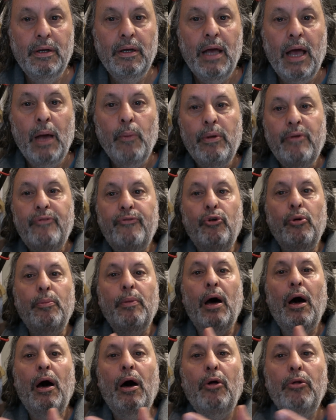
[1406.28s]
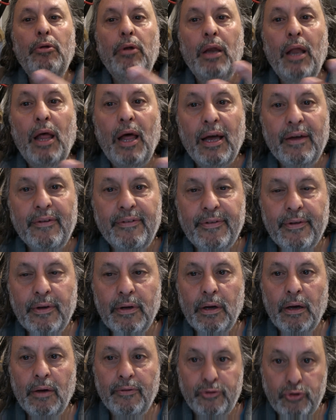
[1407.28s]
And we form a whole life
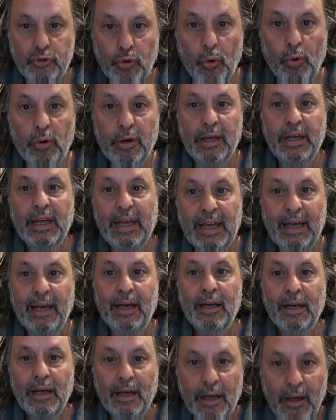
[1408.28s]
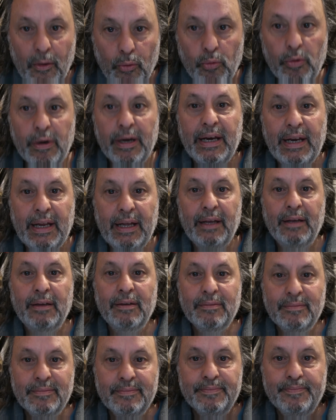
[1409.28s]
of talking, reading,
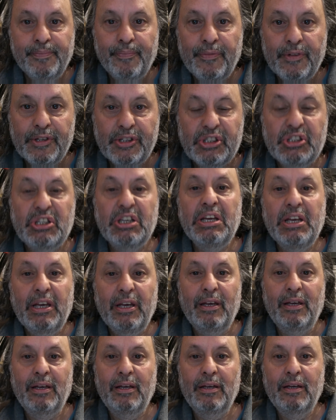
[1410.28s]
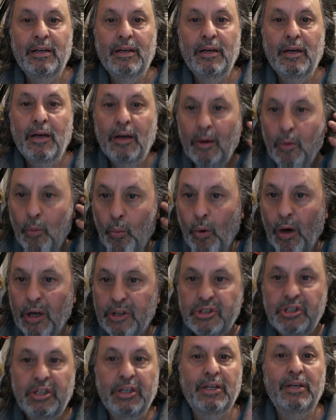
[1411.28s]
seeing,
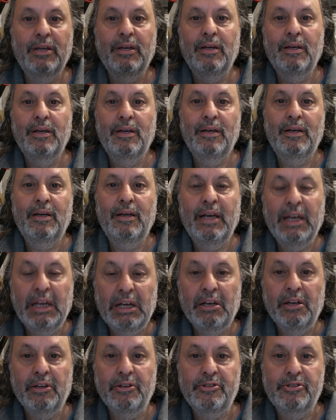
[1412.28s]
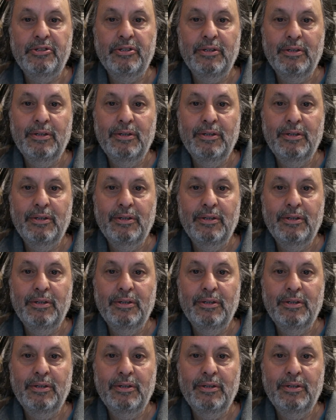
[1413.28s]
watching English.